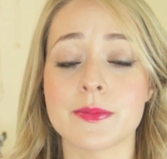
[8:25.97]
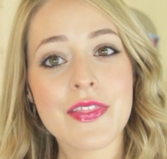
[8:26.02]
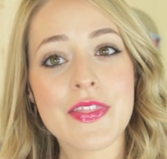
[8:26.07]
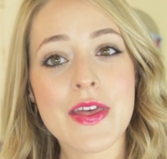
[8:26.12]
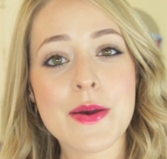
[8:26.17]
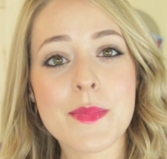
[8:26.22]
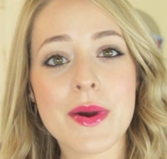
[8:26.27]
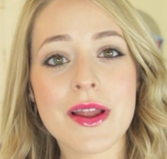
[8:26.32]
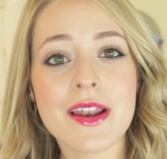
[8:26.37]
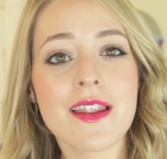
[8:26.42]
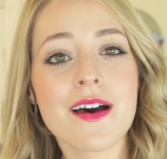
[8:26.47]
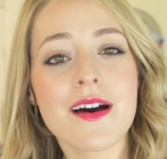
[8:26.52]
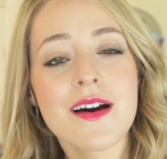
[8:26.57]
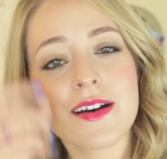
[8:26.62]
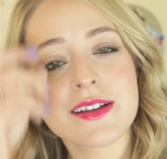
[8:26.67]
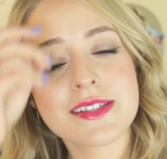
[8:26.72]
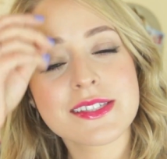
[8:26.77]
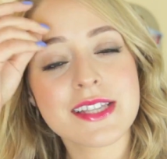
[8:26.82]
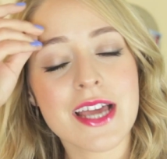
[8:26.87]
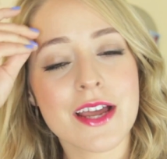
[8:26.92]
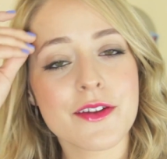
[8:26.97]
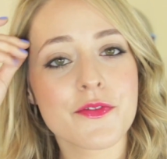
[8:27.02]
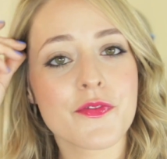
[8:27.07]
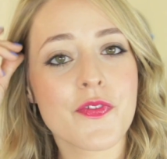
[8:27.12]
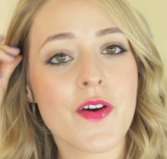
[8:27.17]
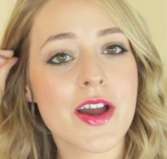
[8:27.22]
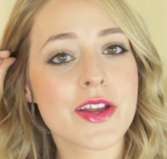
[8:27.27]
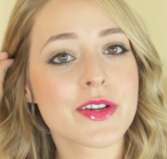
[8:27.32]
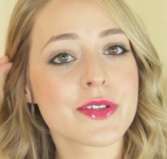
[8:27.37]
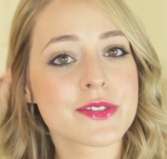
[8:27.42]
And then my last and
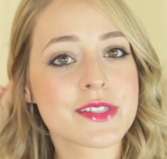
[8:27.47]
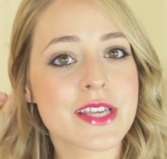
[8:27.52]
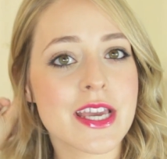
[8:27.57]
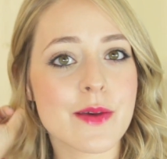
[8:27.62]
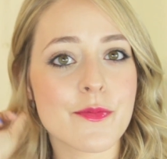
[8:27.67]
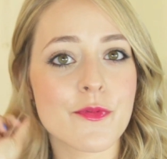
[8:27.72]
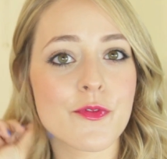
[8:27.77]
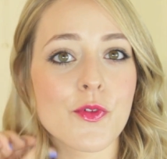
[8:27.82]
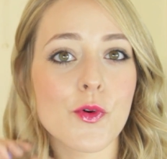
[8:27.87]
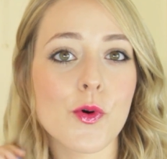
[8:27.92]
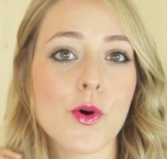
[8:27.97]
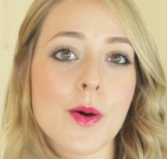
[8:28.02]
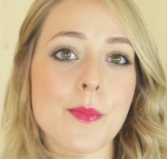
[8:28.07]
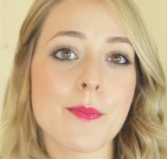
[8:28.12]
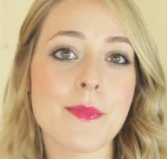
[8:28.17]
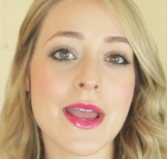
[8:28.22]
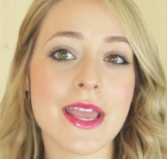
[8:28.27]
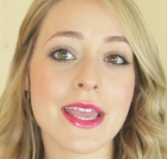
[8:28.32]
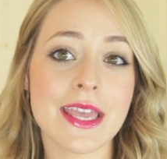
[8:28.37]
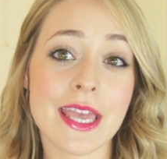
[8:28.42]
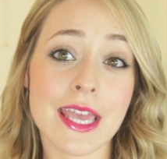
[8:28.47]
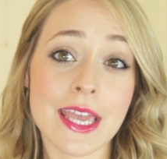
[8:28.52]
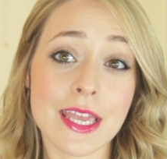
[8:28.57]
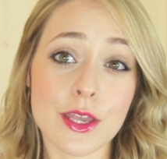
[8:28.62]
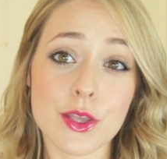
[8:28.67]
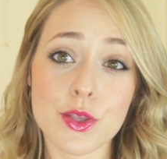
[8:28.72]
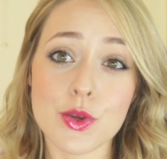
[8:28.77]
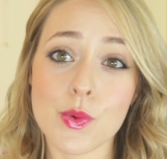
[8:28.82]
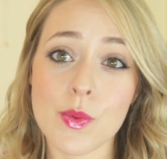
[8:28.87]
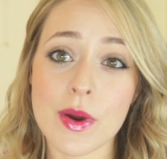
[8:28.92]
final tip for
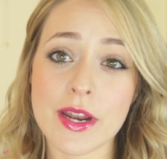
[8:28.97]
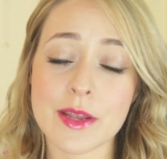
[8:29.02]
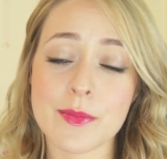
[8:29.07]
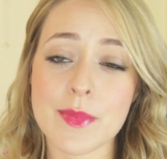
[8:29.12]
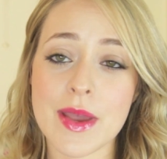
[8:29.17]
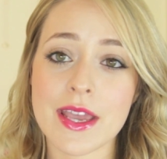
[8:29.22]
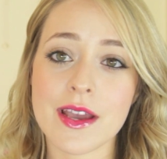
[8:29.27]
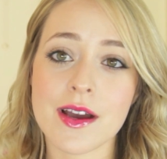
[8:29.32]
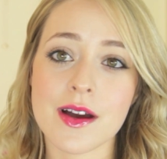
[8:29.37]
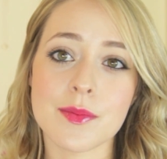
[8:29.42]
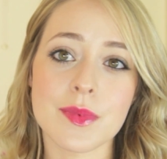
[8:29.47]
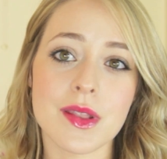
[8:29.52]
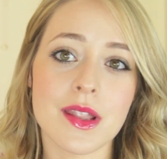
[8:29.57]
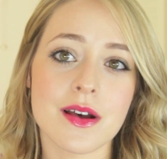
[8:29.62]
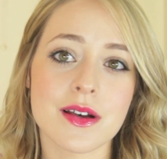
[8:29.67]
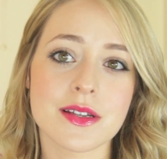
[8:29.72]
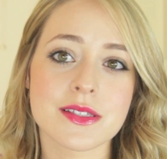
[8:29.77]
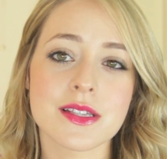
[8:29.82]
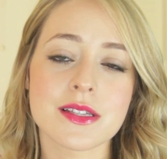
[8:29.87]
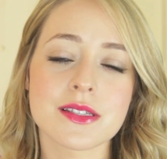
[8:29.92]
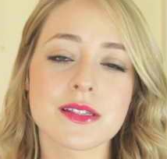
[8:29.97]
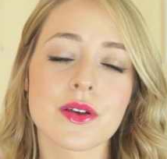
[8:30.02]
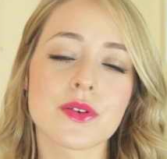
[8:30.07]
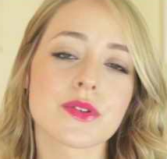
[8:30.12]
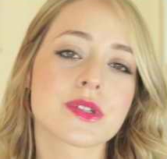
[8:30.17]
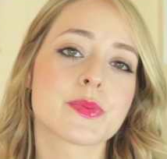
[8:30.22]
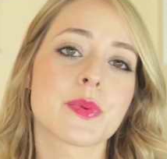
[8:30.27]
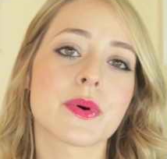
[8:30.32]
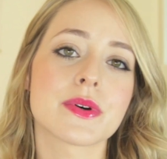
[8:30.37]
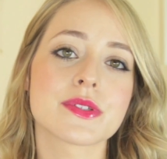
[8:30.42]
making your wedding makeup last as
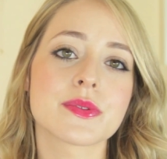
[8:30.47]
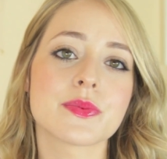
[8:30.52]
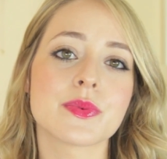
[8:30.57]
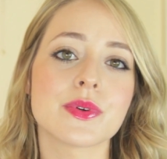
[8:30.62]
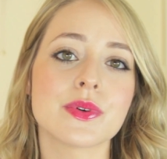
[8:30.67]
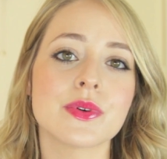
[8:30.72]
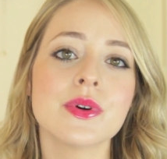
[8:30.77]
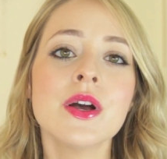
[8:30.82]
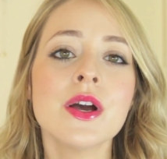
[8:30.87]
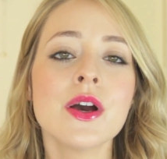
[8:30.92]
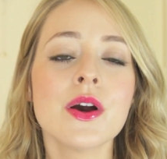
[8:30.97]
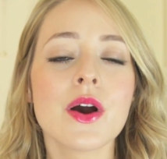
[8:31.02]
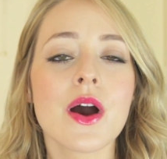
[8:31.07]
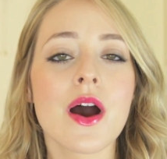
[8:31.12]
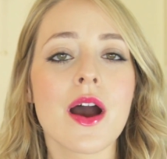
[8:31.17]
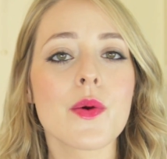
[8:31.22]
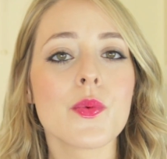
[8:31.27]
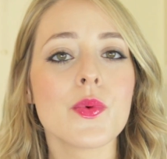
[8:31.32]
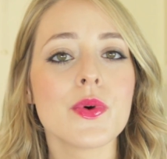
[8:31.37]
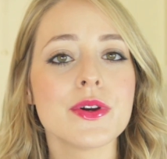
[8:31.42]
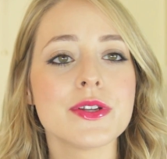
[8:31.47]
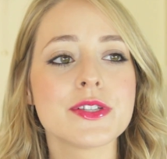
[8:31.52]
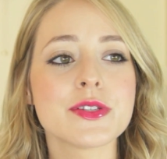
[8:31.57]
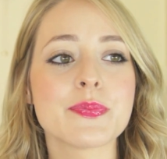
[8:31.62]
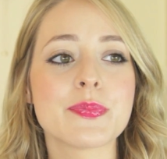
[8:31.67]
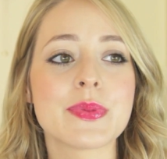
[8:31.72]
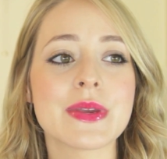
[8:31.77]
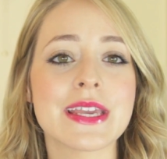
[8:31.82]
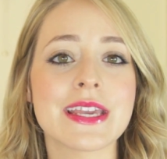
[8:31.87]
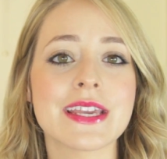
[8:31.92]
long as possible
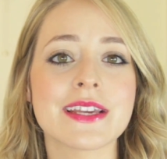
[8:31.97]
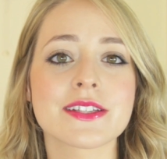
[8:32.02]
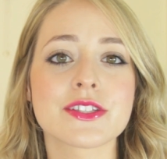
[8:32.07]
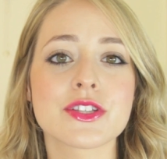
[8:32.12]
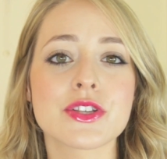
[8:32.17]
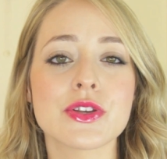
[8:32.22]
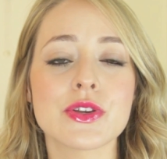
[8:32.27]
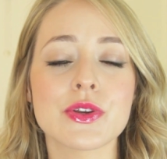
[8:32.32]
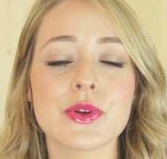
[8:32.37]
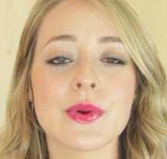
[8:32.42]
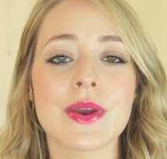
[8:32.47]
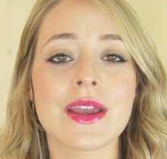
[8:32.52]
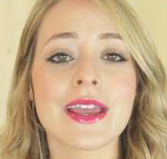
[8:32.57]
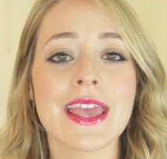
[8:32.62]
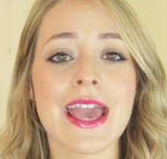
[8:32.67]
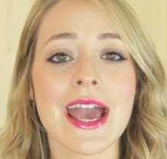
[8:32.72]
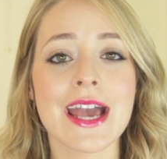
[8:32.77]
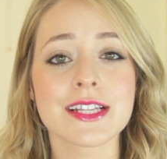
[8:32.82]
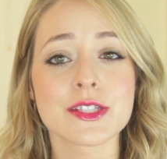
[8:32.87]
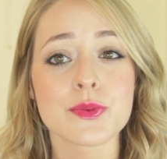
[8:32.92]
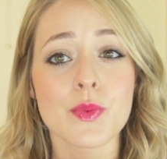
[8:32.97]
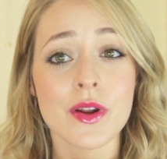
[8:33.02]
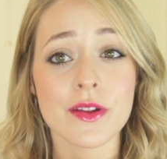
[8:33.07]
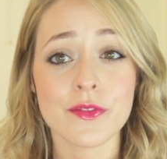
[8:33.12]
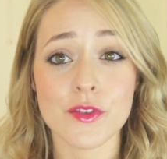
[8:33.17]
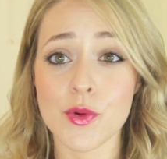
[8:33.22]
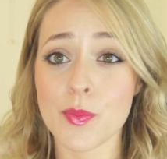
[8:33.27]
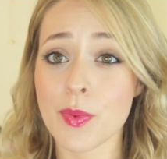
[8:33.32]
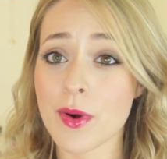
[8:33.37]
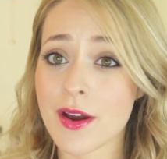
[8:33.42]
would be to get one
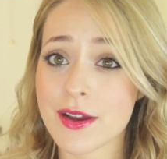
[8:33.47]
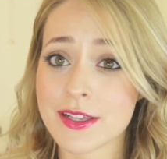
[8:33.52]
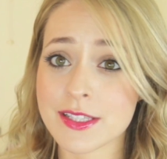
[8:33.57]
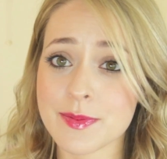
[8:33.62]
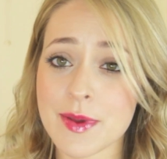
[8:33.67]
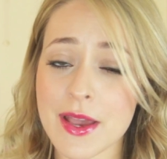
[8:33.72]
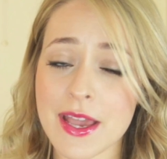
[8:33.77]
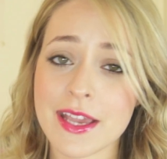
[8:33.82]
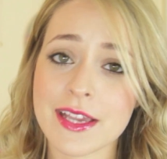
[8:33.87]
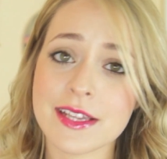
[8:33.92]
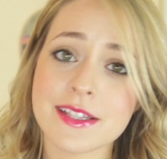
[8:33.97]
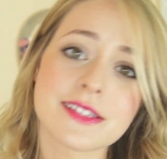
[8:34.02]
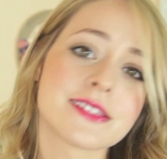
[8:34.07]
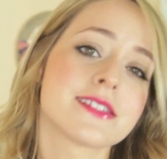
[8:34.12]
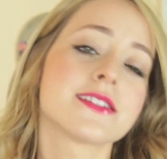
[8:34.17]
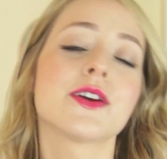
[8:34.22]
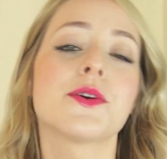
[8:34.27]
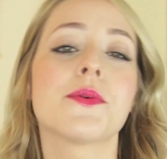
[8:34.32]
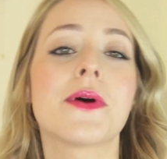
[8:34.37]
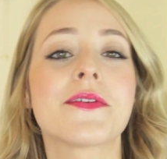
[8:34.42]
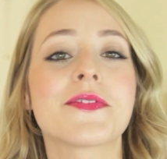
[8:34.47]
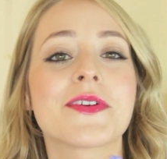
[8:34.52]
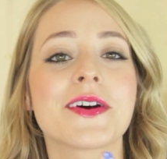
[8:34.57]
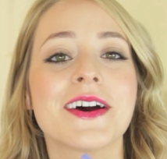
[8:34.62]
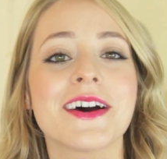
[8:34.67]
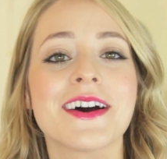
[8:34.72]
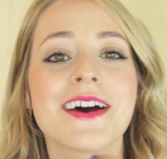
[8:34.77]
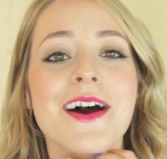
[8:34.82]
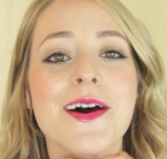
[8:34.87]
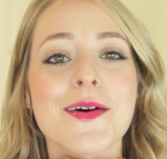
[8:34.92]
of your bridesmaids,
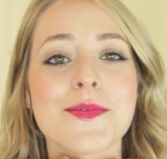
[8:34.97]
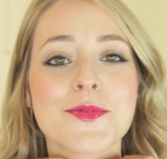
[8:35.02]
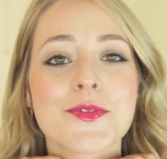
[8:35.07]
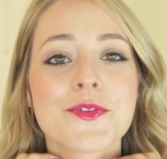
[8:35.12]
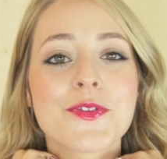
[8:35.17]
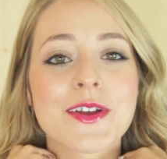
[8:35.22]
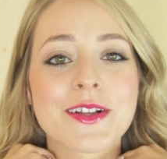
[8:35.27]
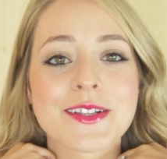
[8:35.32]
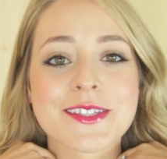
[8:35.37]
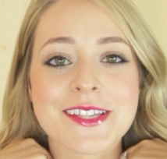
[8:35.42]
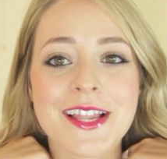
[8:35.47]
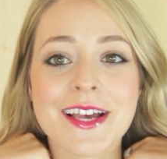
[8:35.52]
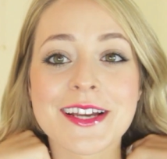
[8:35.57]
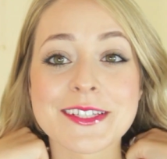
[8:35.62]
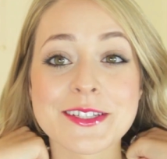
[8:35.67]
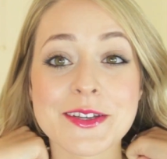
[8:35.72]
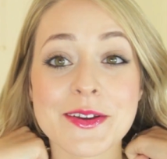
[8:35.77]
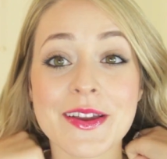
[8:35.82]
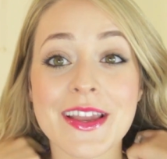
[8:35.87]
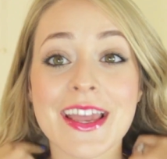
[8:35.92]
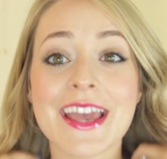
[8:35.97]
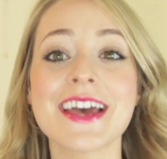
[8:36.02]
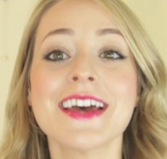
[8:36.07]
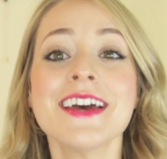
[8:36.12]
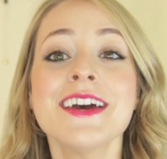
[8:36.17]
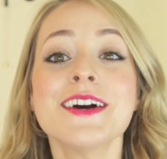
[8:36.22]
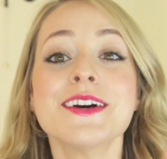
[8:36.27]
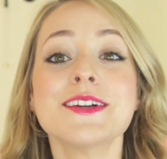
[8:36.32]
whoever feels like doing it,